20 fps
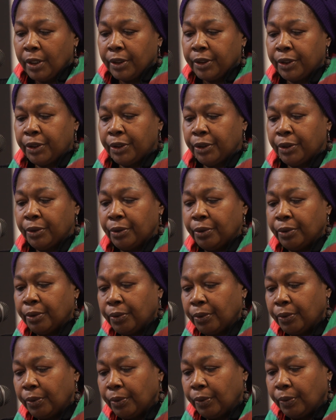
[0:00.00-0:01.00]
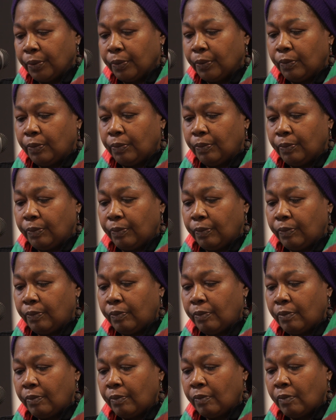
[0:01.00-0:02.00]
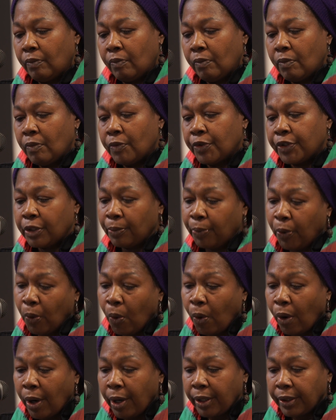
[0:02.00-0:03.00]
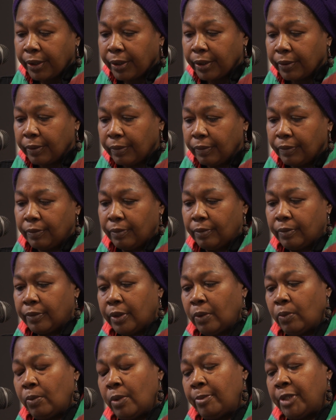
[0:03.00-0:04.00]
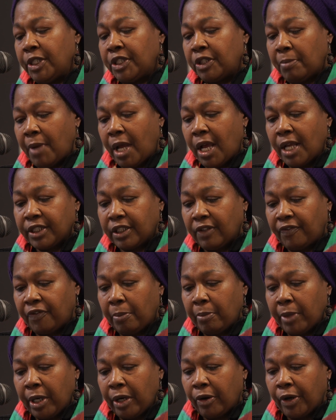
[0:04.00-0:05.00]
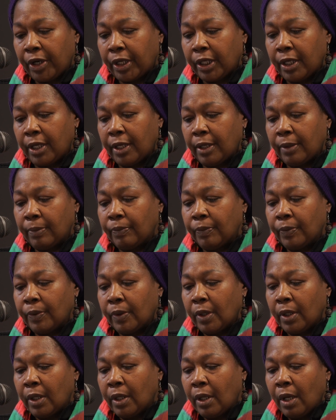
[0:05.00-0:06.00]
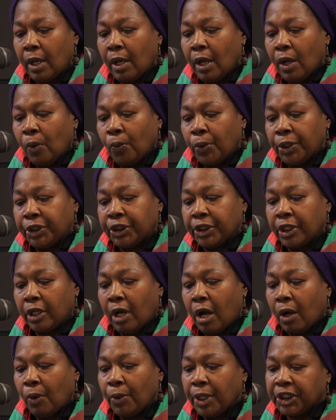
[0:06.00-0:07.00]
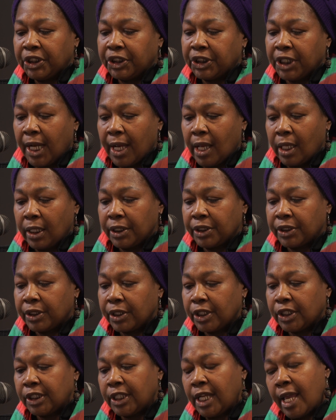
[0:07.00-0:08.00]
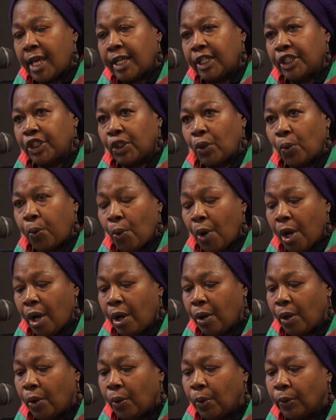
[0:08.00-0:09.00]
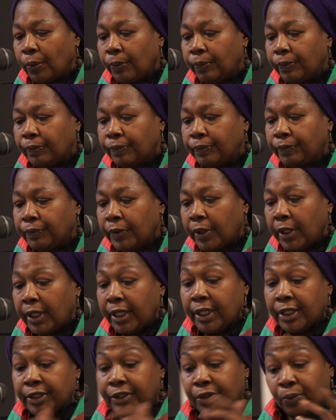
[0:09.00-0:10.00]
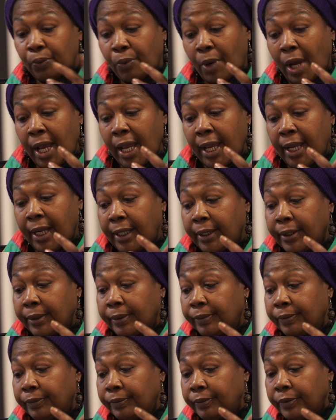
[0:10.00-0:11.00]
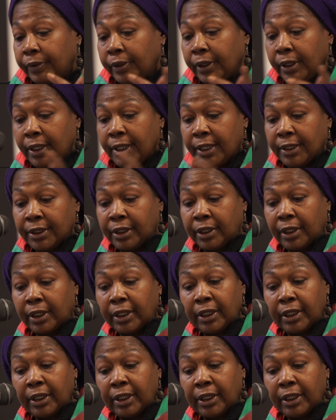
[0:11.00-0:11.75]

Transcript: to support the Women's Mosque of America. We should always challenge the status quo. Is it right? Is it a